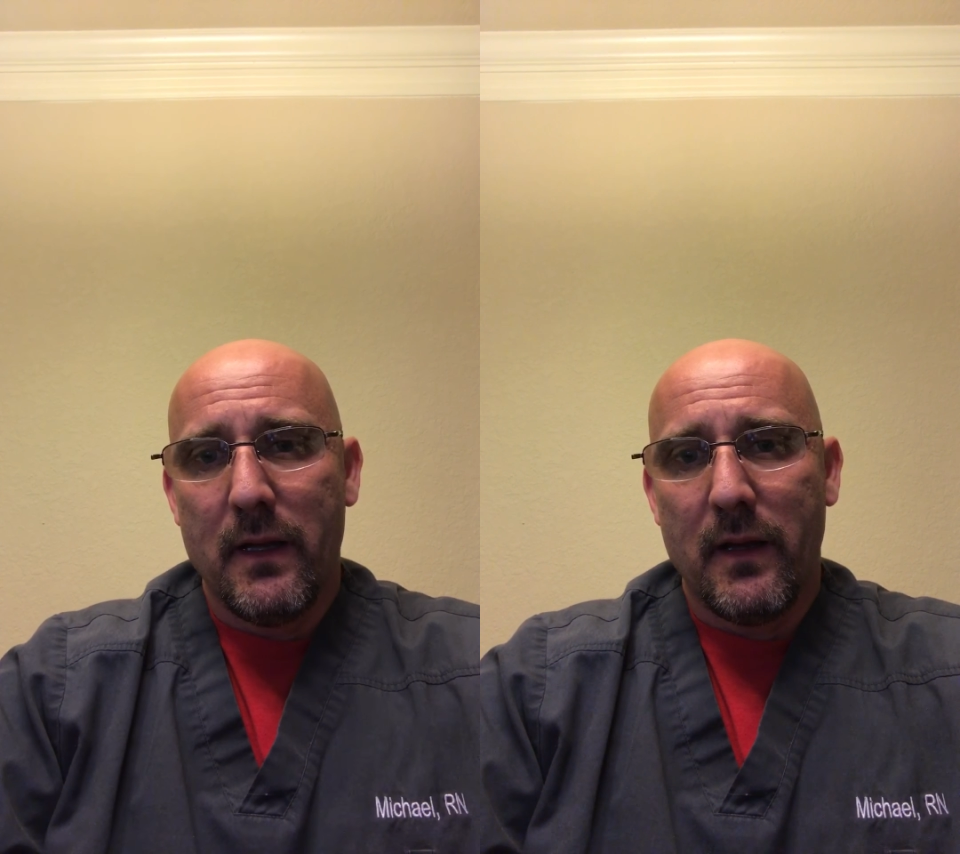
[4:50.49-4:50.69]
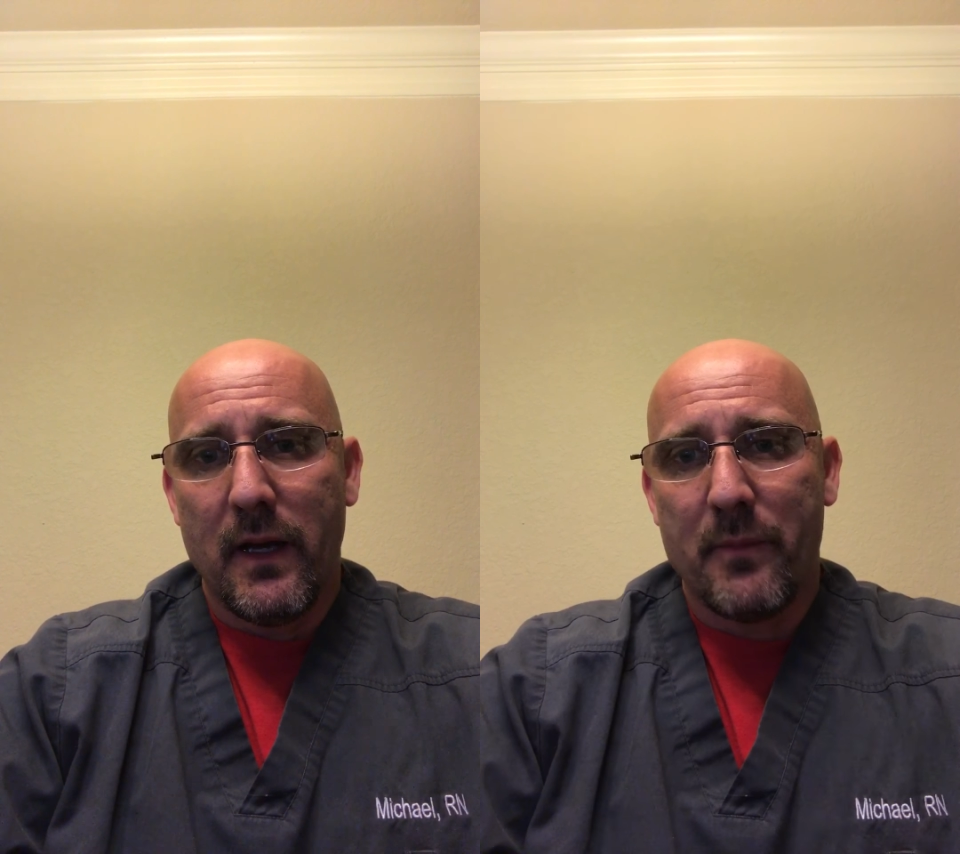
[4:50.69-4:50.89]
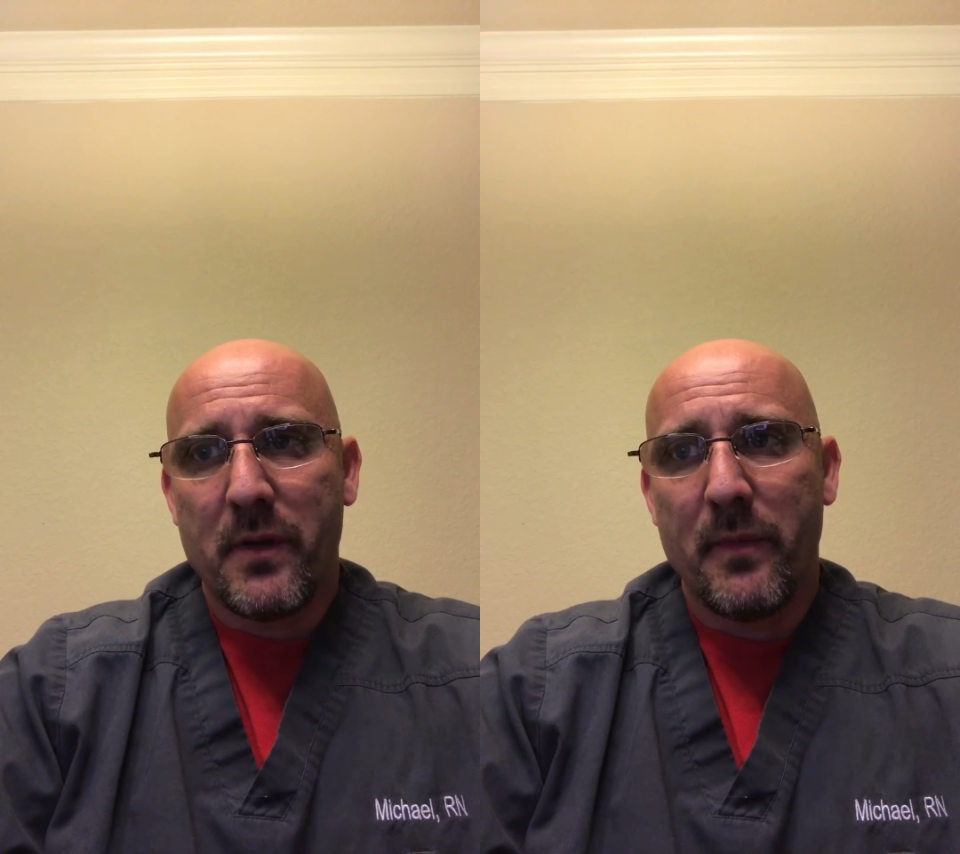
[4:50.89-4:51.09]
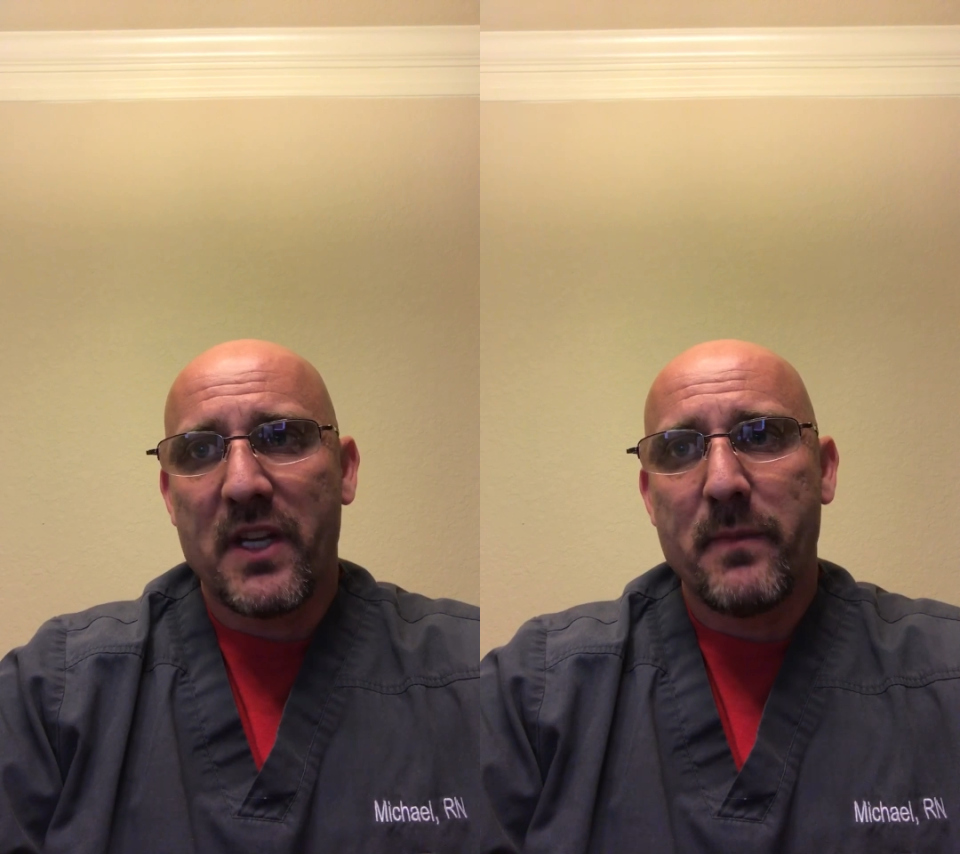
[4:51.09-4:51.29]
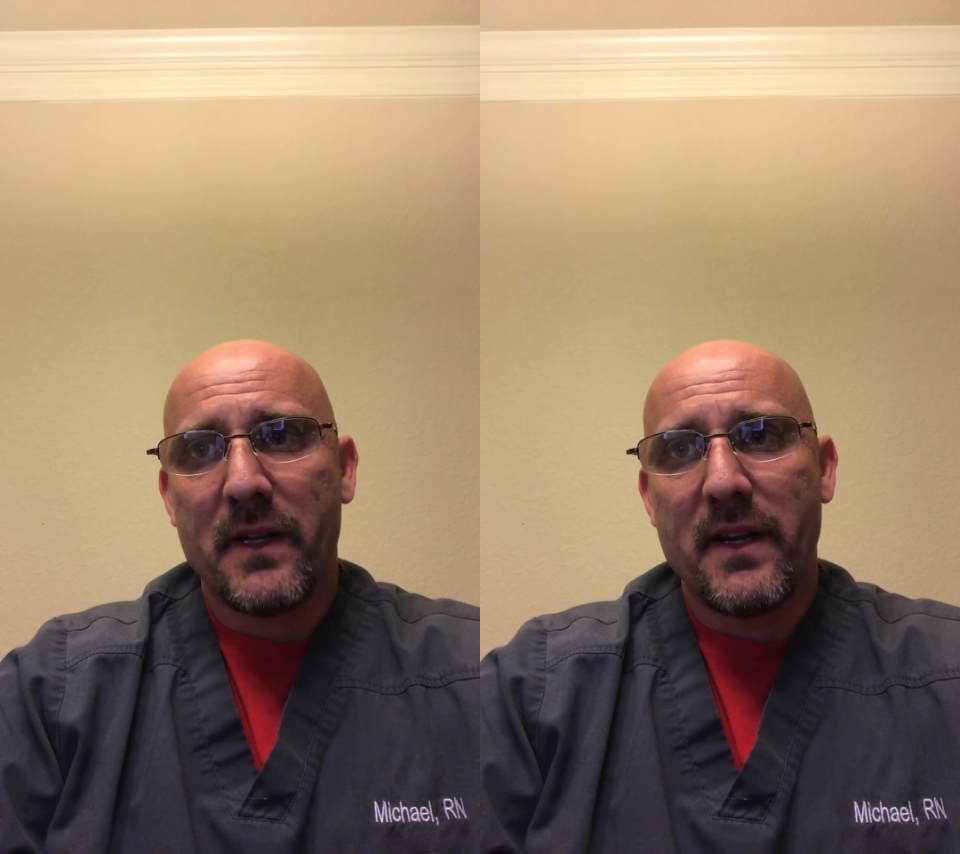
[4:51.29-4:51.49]
Some of the
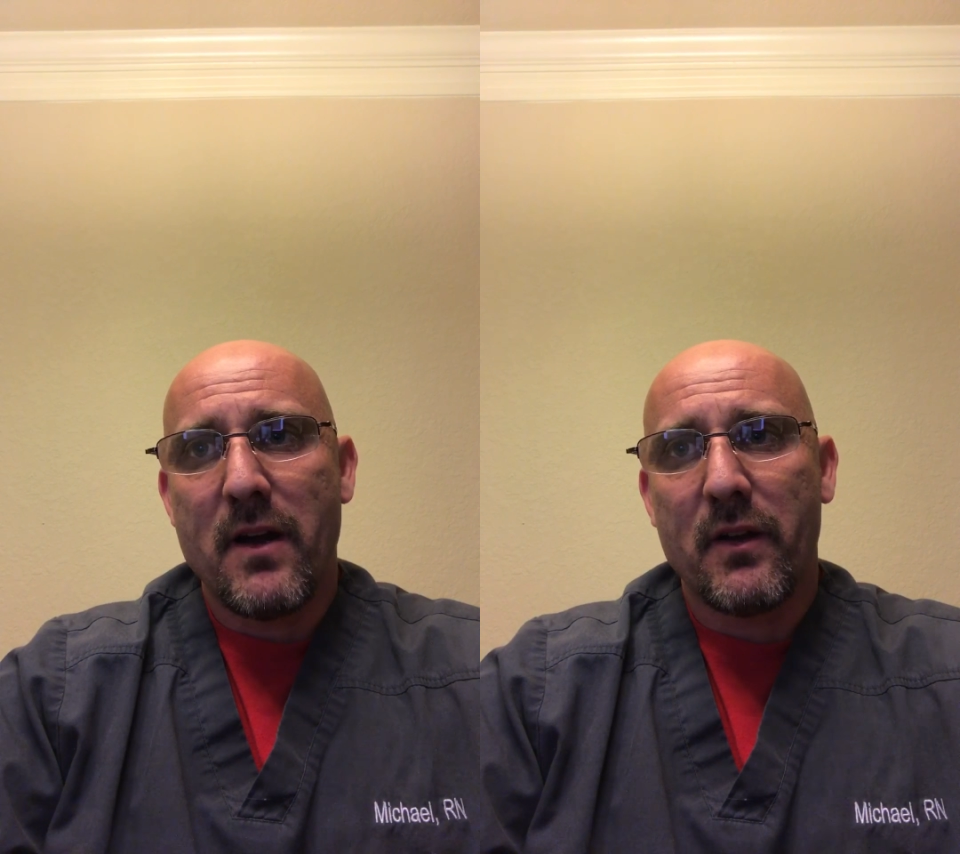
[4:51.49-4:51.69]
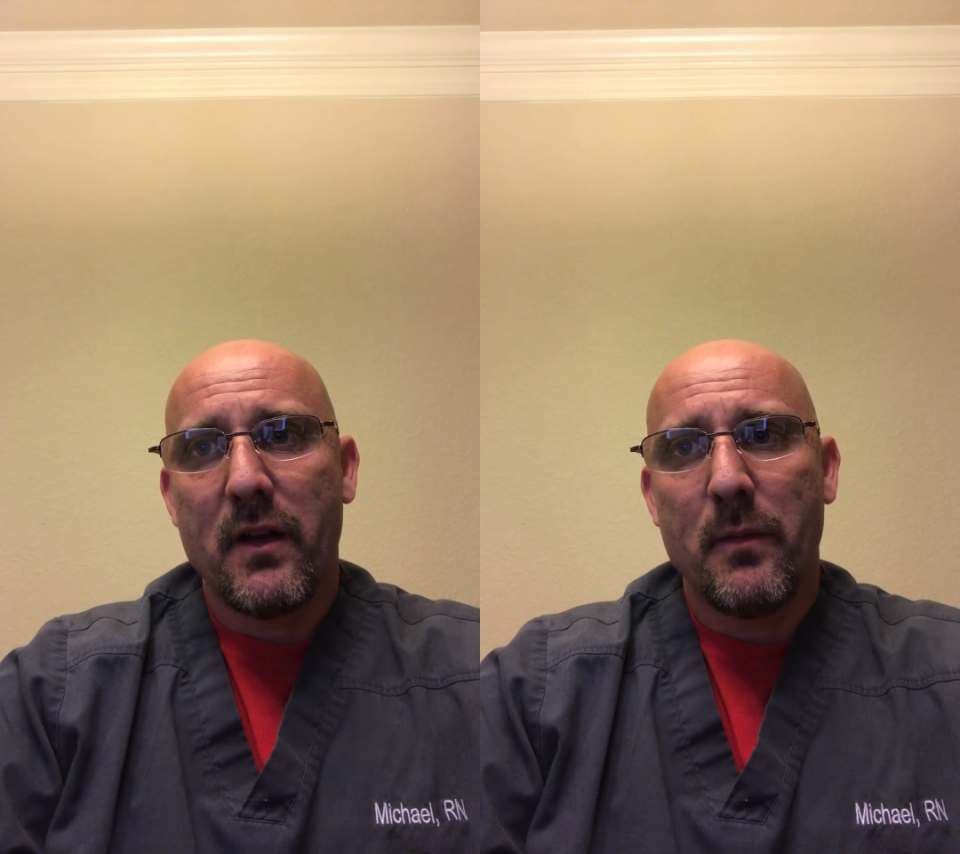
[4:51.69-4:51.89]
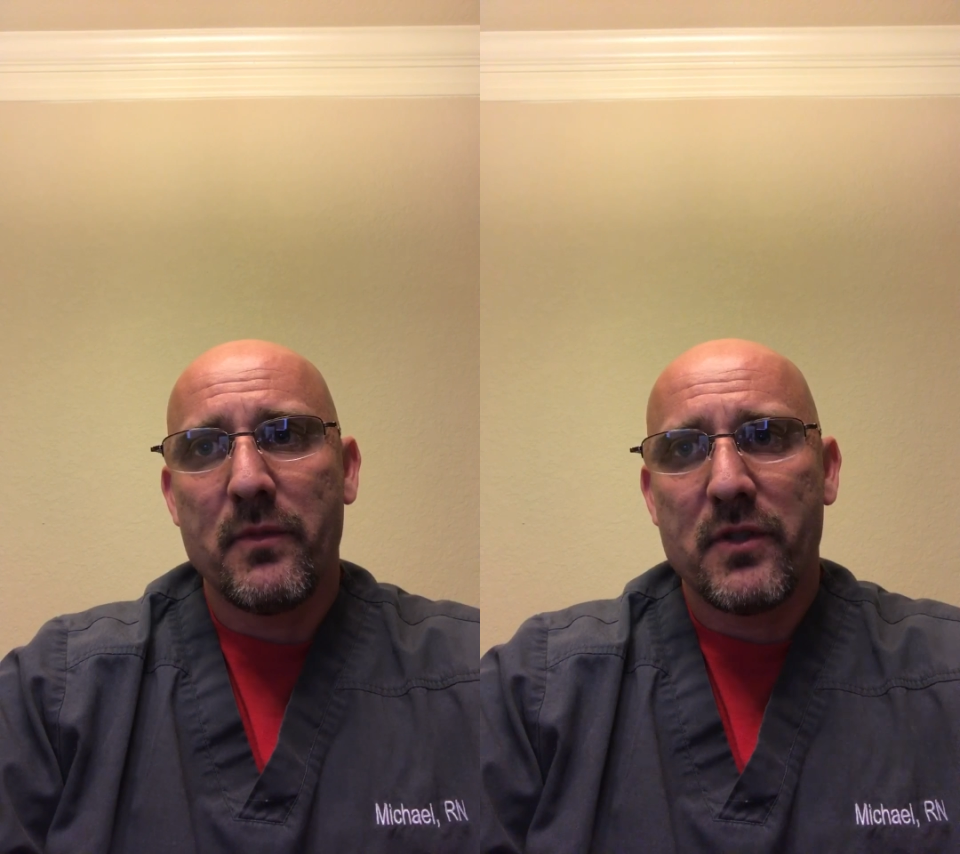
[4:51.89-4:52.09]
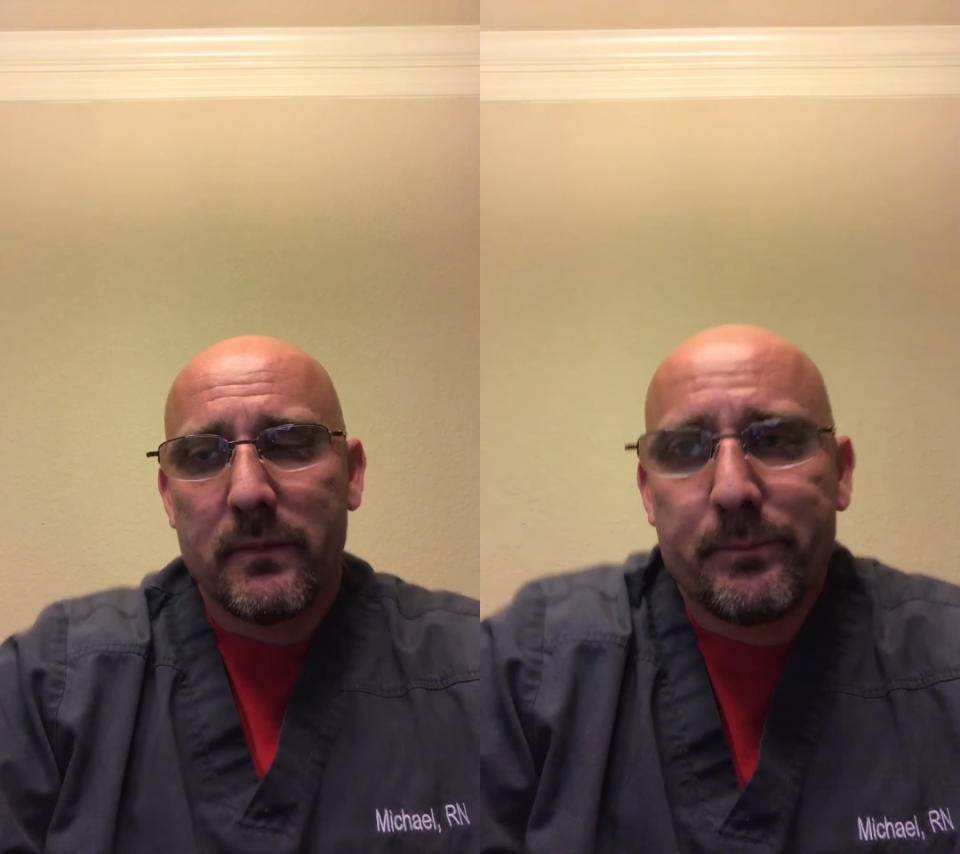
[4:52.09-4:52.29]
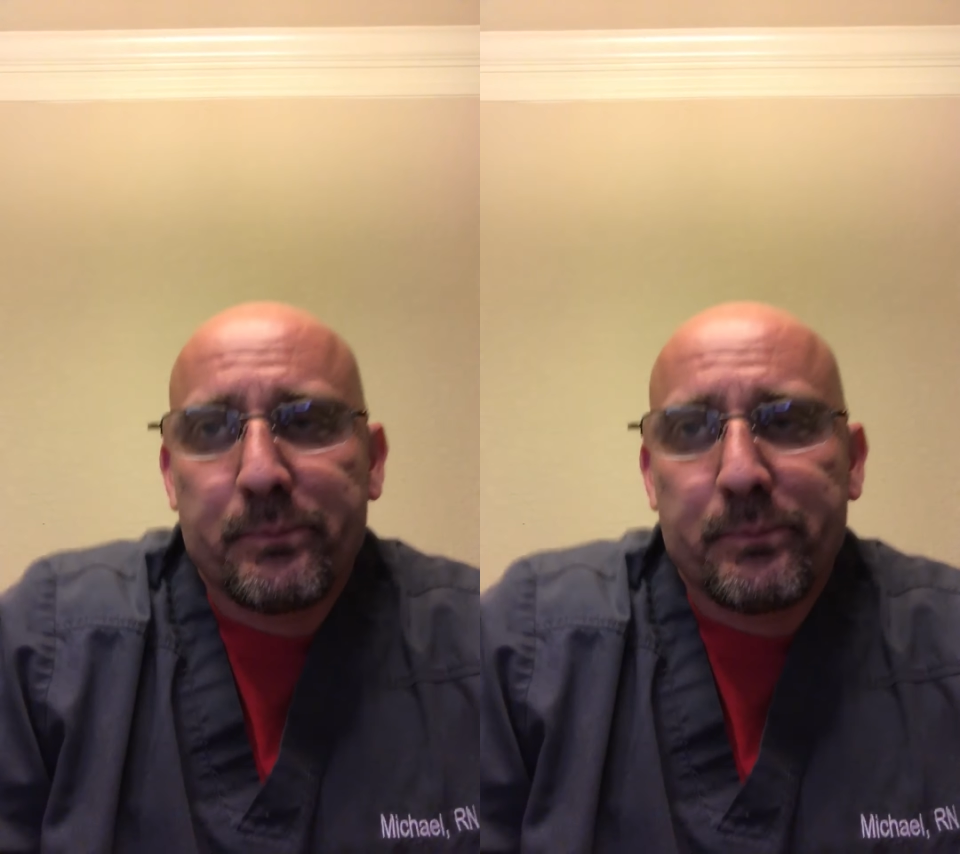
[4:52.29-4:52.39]
expected outcomes,